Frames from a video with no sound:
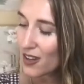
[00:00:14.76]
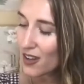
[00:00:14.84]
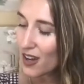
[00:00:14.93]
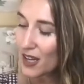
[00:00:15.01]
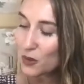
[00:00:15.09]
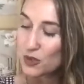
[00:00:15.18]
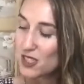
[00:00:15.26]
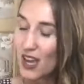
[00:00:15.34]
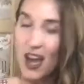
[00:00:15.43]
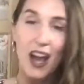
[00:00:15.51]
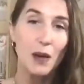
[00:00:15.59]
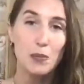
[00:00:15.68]
I was
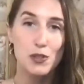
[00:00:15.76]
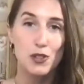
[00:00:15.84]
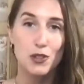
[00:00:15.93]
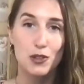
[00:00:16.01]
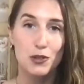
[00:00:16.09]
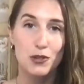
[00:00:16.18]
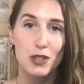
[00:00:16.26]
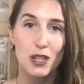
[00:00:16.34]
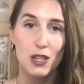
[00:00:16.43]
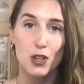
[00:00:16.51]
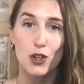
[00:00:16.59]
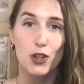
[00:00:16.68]

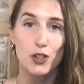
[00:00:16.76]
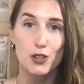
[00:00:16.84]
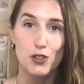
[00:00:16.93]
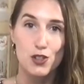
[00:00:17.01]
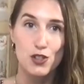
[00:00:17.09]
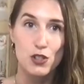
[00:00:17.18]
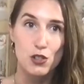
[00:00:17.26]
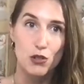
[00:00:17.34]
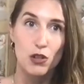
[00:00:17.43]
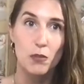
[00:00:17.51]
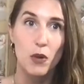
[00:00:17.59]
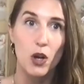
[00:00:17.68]
absolutely urged to
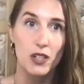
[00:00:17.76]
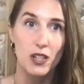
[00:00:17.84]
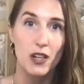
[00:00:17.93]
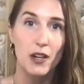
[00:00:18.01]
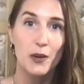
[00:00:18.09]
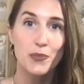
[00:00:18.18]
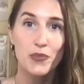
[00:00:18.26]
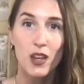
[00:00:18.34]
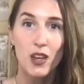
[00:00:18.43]
come on here